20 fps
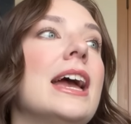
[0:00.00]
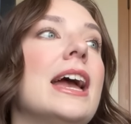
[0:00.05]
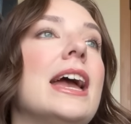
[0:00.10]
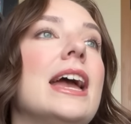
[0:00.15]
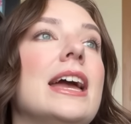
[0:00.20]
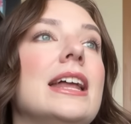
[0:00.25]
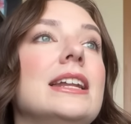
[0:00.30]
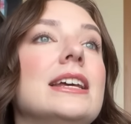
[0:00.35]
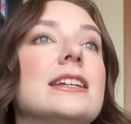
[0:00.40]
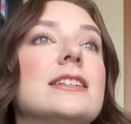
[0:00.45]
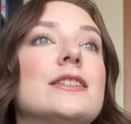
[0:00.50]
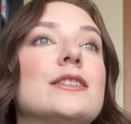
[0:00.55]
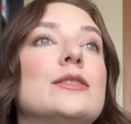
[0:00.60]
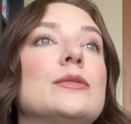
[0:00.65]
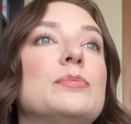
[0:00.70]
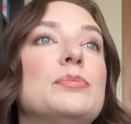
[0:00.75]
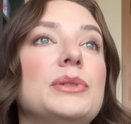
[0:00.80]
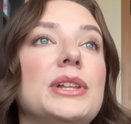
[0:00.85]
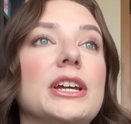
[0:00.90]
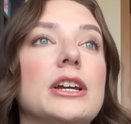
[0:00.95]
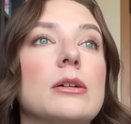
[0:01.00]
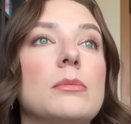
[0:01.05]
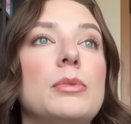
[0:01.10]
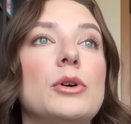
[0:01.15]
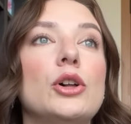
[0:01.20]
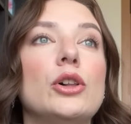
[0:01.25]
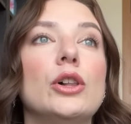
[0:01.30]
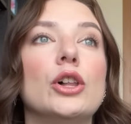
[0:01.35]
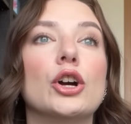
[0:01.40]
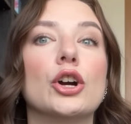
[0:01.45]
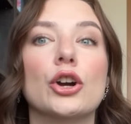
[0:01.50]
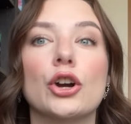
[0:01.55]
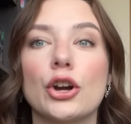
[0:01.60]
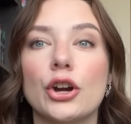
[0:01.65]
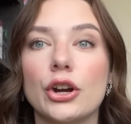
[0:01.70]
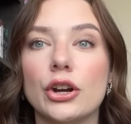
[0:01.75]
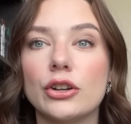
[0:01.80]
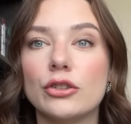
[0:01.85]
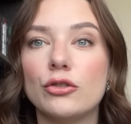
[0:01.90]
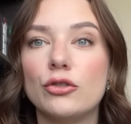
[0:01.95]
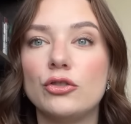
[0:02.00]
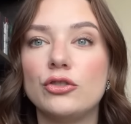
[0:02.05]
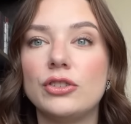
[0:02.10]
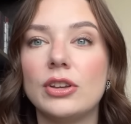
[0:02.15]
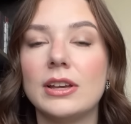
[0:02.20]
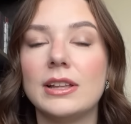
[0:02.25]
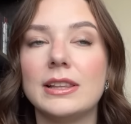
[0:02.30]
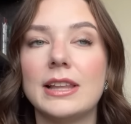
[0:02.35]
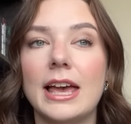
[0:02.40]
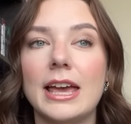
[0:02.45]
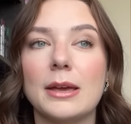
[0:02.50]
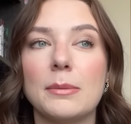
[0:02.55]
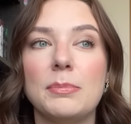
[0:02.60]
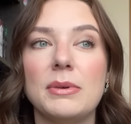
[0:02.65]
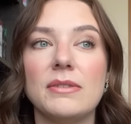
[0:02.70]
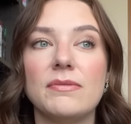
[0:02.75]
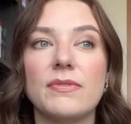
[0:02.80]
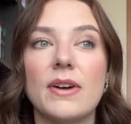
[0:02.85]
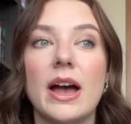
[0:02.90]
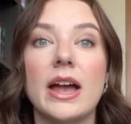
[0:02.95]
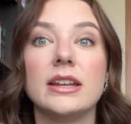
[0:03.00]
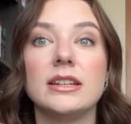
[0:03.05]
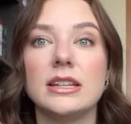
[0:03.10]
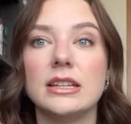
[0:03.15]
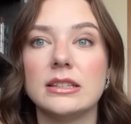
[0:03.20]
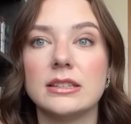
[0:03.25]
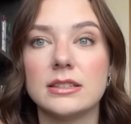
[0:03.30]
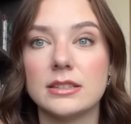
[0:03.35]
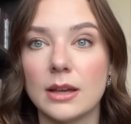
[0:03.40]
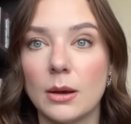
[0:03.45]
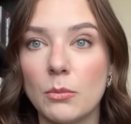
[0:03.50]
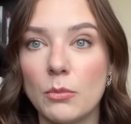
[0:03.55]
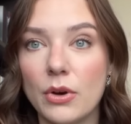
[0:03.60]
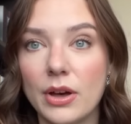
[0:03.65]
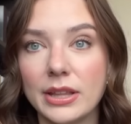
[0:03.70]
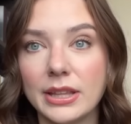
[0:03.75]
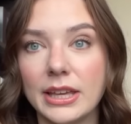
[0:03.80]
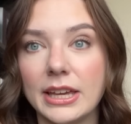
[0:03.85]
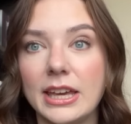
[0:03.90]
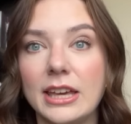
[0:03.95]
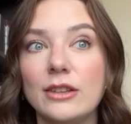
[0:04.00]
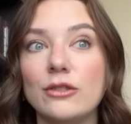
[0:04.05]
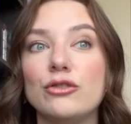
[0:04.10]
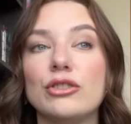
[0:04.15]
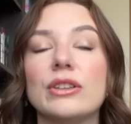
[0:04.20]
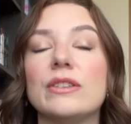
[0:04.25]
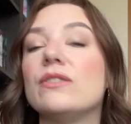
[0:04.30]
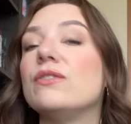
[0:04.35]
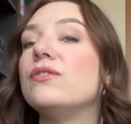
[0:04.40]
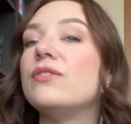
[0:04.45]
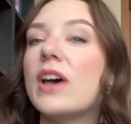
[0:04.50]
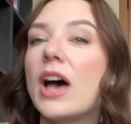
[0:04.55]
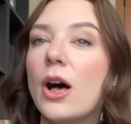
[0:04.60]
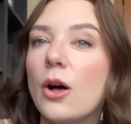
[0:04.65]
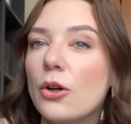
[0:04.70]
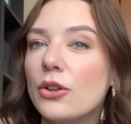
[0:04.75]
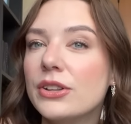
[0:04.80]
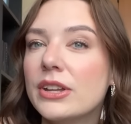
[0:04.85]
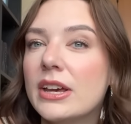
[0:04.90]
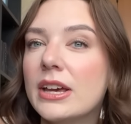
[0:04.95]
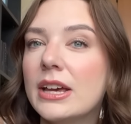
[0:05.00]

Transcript: inexplicable urge to like be finding someone. Like, he's just felt